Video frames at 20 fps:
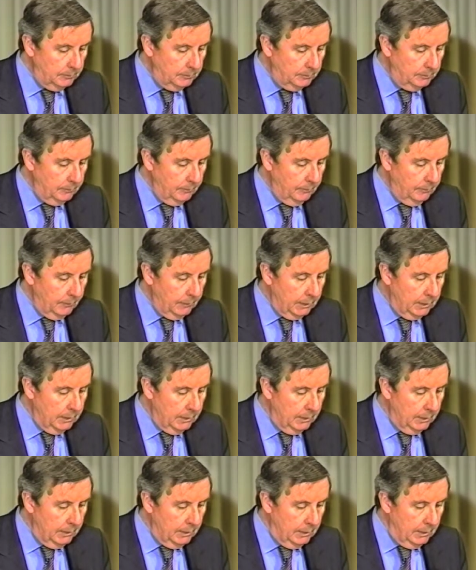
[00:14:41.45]

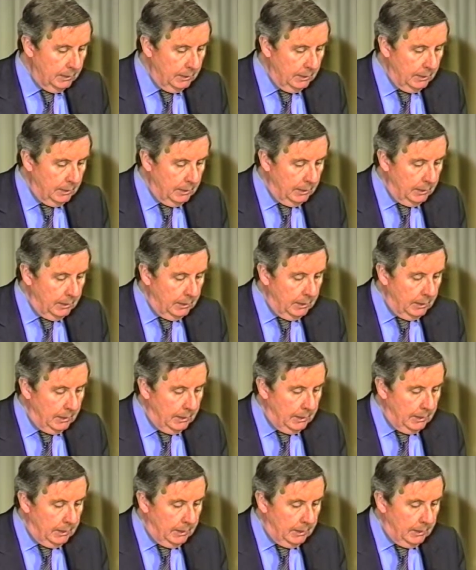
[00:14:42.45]

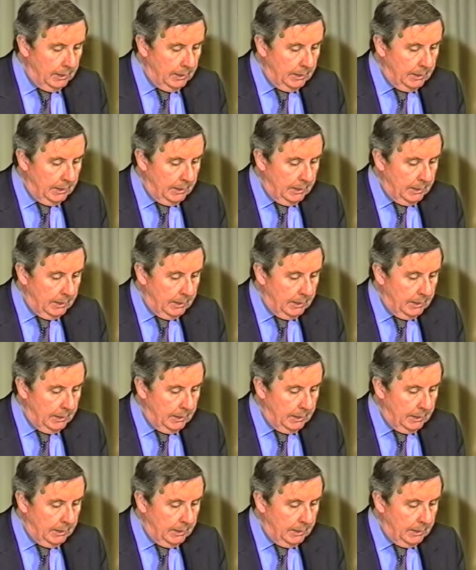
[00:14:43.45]
(no one is talking)